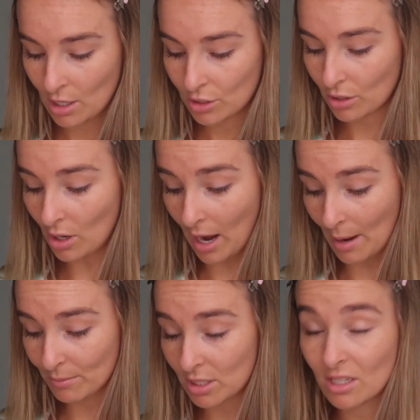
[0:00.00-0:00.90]
So yeah,
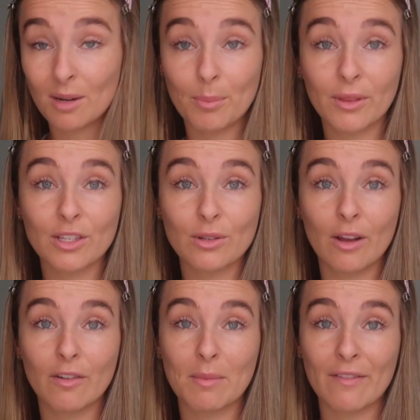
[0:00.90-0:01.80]
I'm just going to put this all
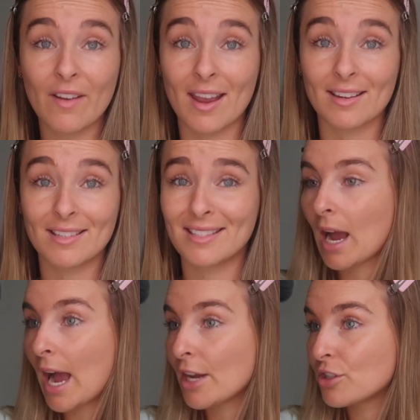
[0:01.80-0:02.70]
over my face.
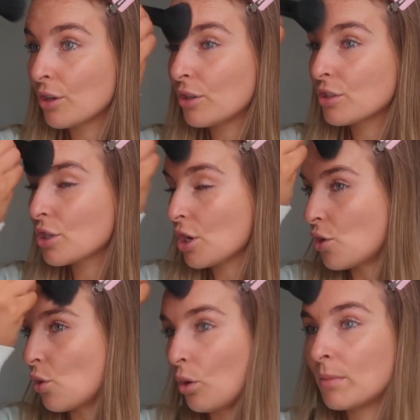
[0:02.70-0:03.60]
I don't
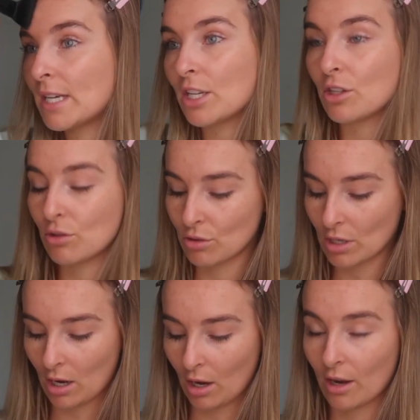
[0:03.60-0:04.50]
normally use
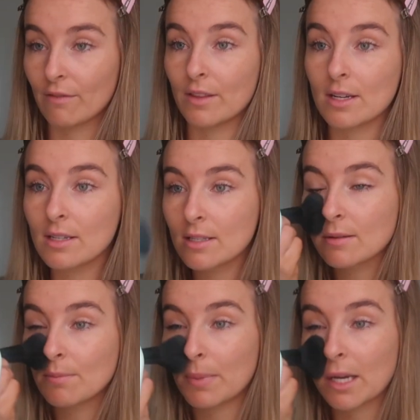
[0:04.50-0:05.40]
a lot of
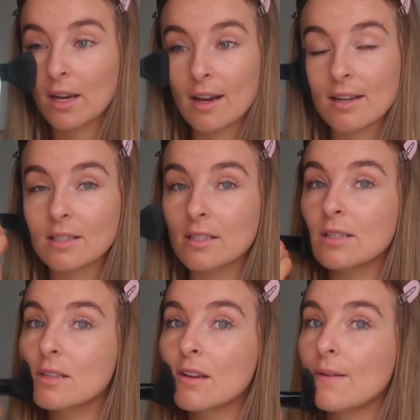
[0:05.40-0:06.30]
this
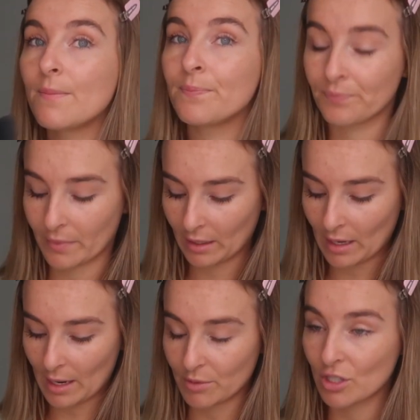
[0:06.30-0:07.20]
because
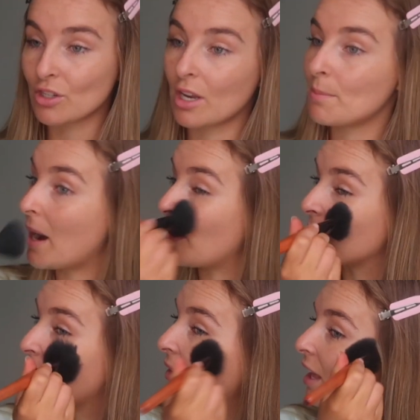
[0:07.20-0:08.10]
I'm just not a powder
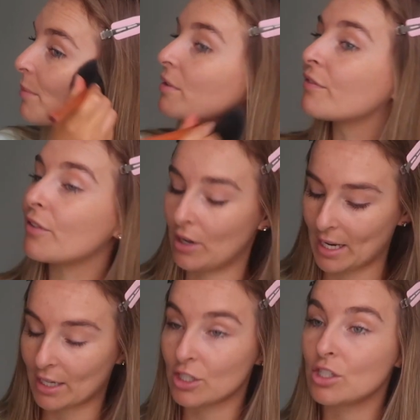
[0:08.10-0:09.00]
girl. I prefer
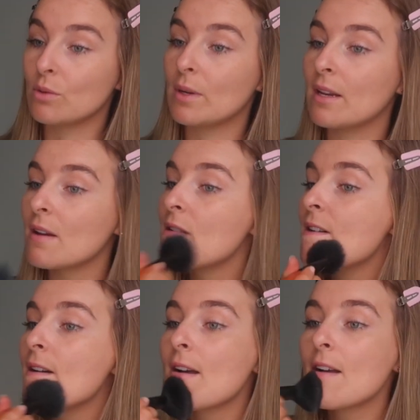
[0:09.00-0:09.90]
like a dewy
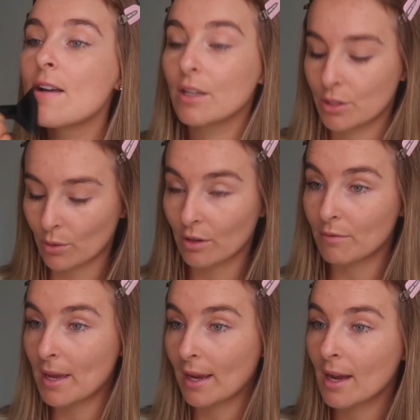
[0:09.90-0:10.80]
sort of
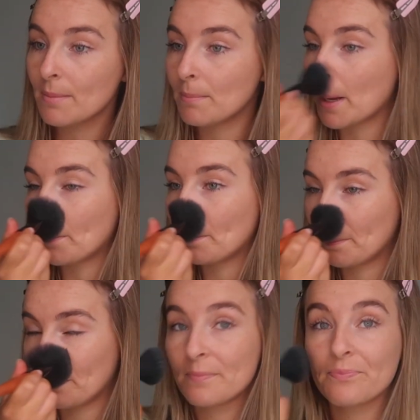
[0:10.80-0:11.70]
makeup, but
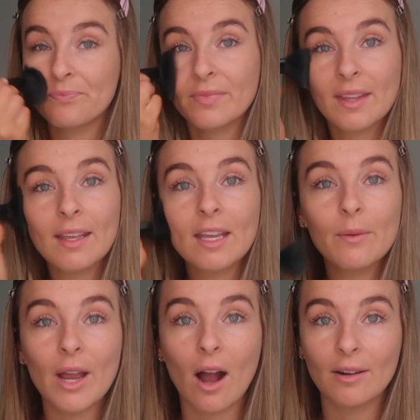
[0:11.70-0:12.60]
here
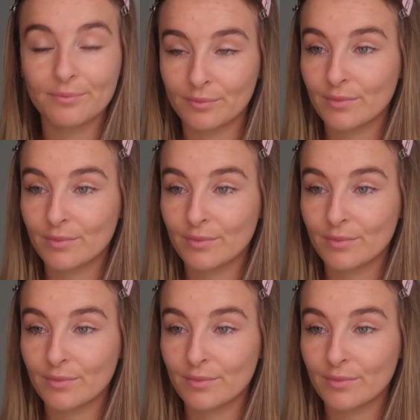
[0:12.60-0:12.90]
we are.